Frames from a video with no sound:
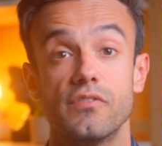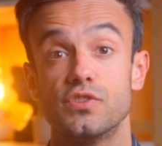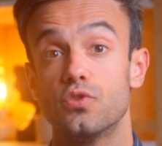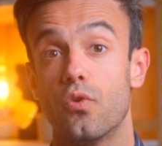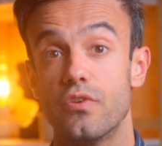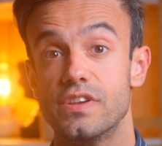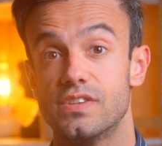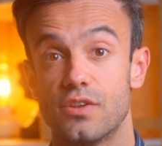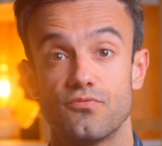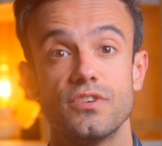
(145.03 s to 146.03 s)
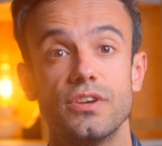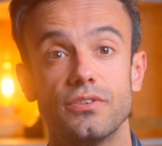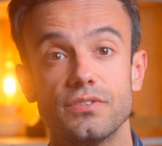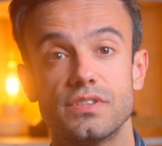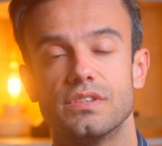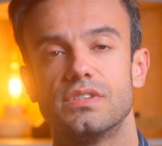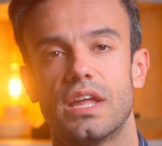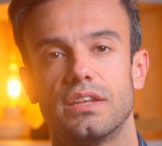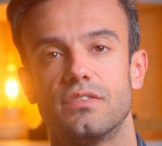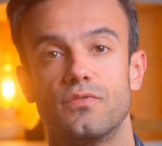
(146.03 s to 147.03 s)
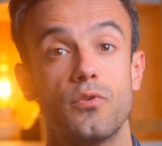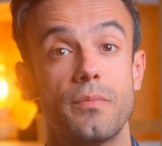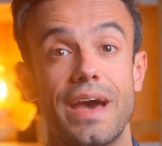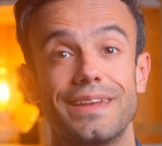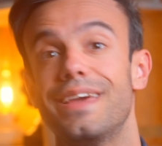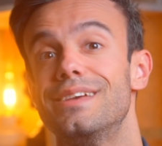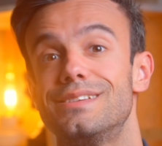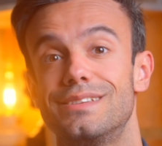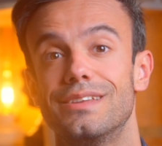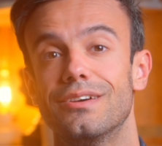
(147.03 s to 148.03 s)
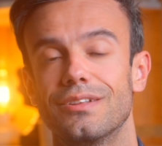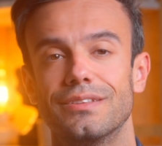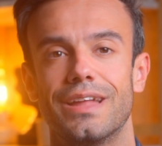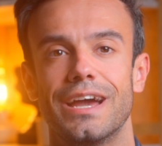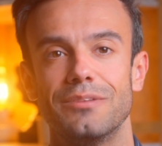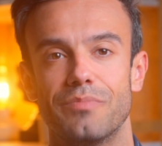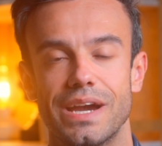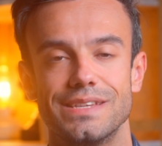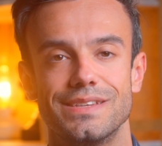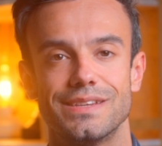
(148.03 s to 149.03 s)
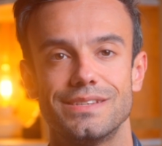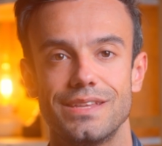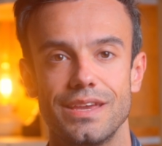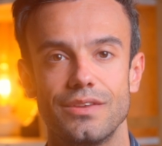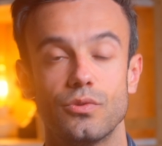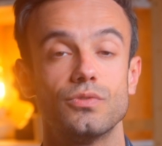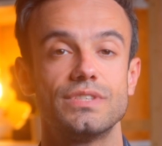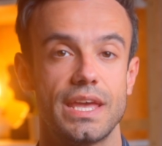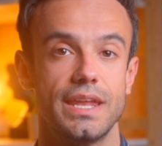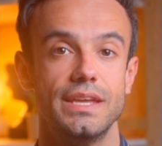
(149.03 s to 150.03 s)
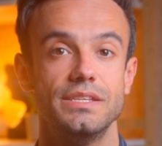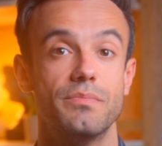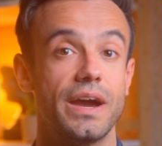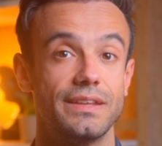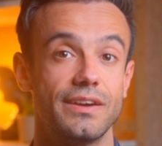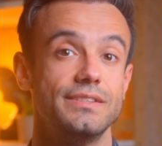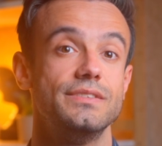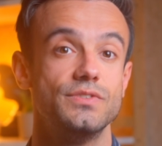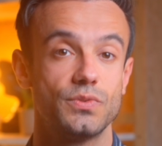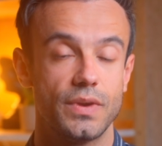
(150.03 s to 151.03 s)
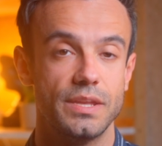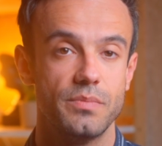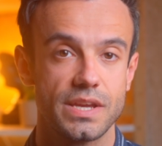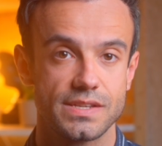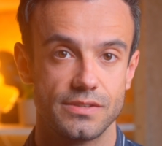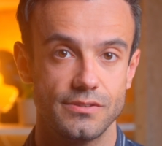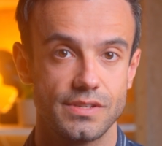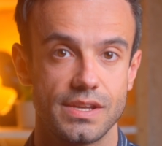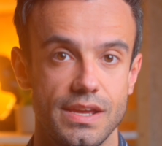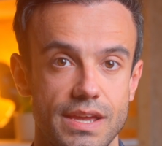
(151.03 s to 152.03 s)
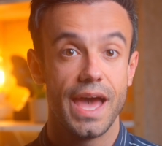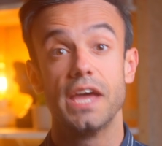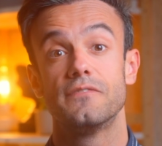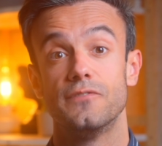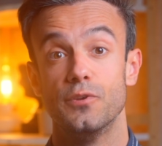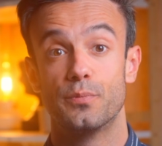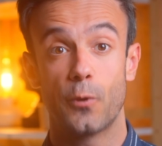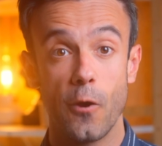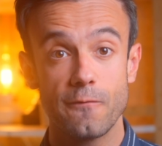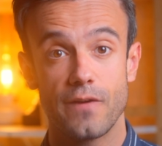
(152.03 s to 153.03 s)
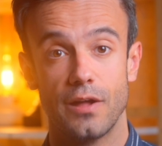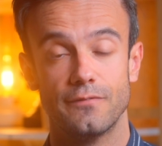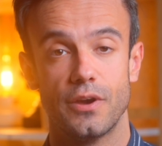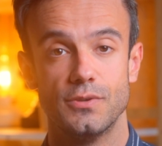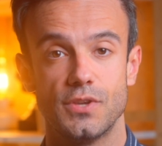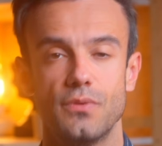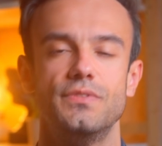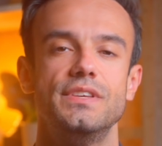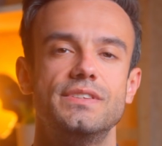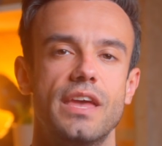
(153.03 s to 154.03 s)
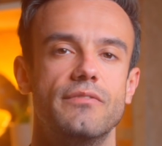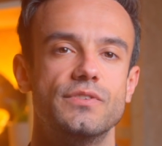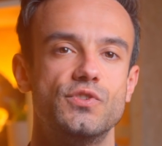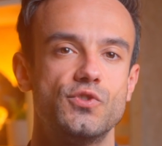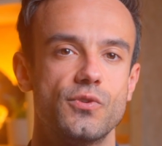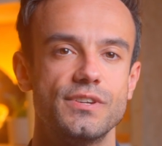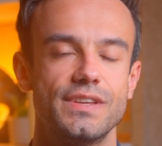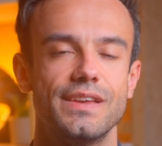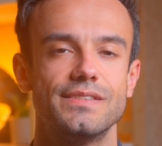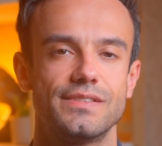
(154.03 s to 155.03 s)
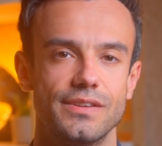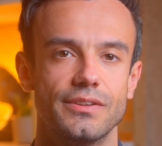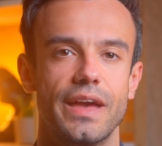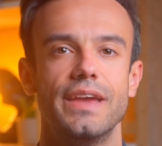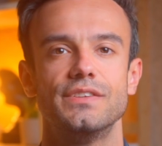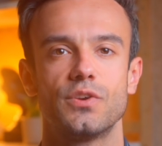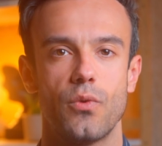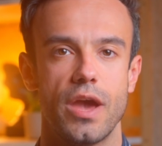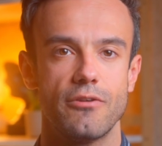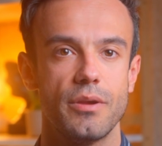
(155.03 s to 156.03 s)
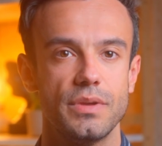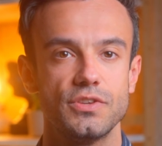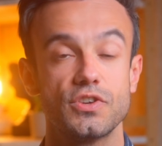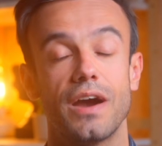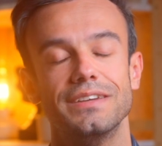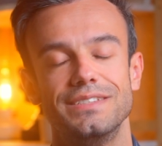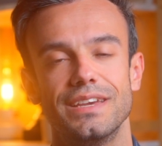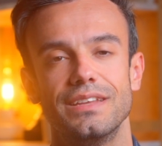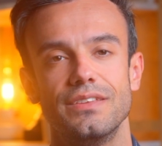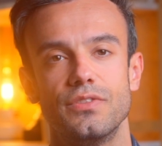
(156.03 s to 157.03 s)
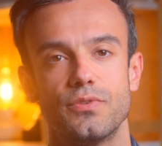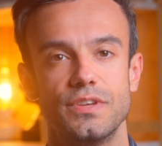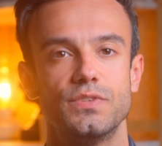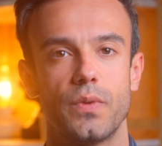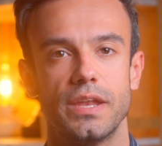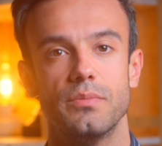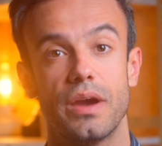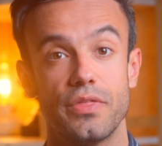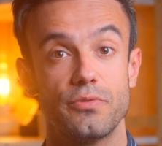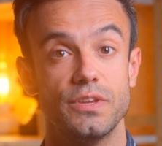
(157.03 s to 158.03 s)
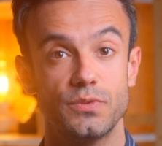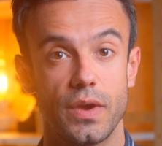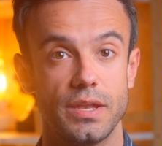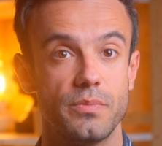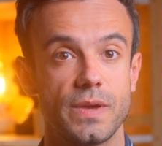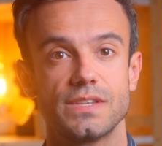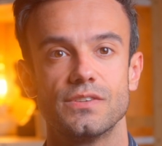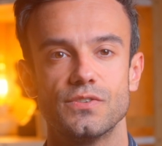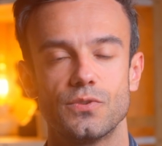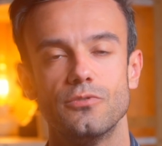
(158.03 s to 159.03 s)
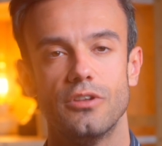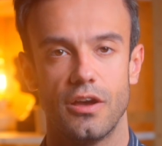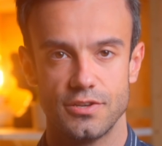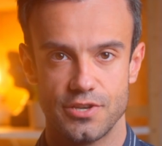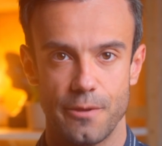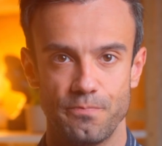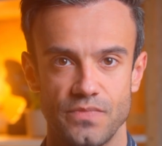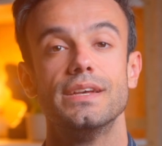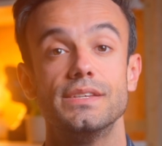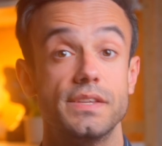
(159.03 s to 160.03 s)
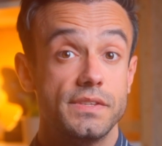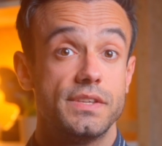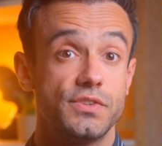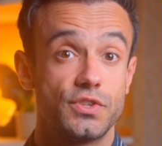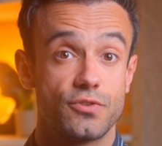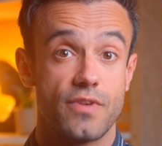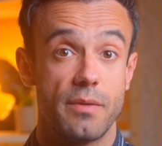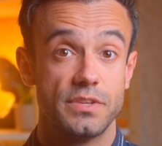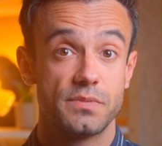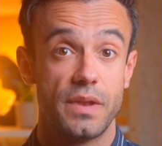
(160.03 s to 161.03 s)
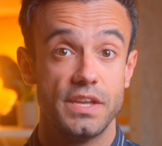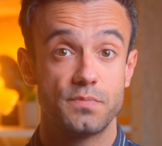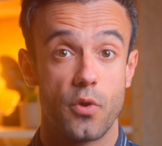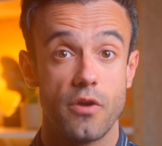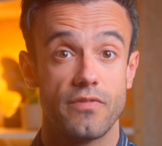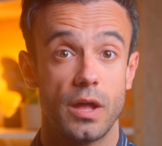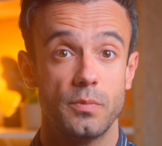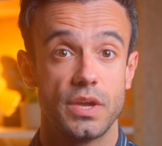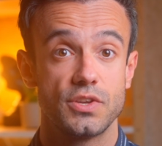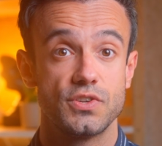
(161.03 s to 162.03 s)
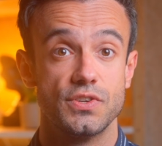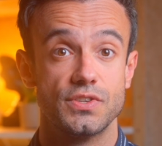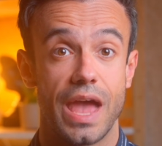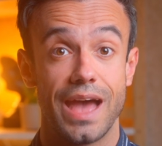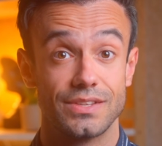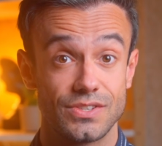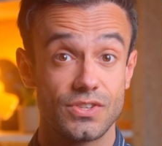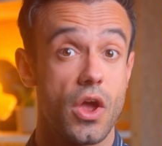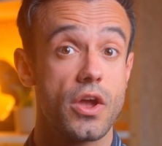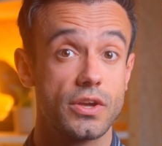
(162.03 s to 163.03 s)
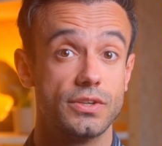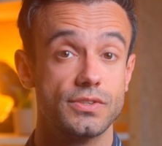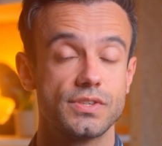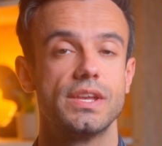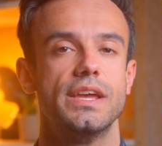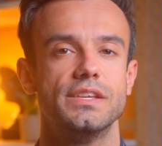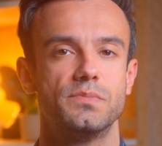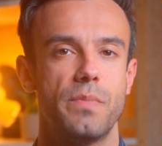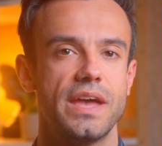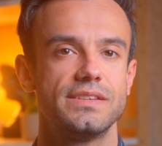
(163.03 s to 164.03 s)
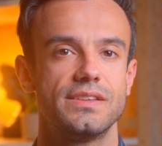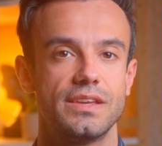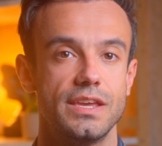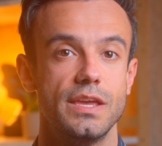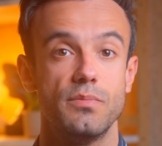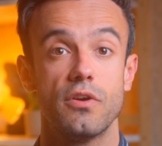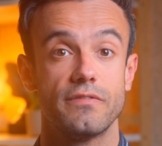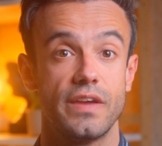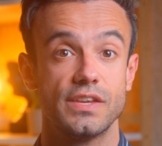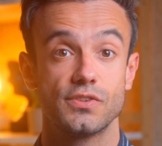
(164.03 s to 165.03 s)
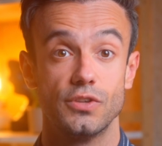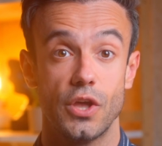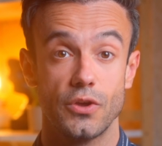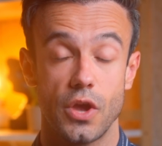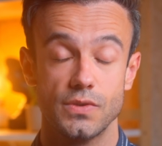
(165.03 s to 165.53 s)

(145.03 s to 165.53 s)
For stories and reels, the standard format is still 9x16 or 1080 by 1920 pixels. And for your profile photo, the safest choice is still a square image, ideally 320 by 320 pixels or larger. Since Instagram displays profile pictures as circles, it's best to keep your face or logo